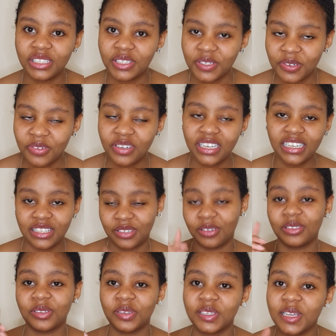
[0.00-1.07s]
story, it's
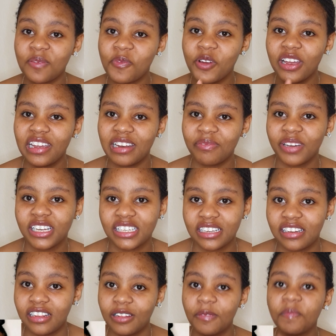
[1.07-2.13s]
also somewhere in my channel.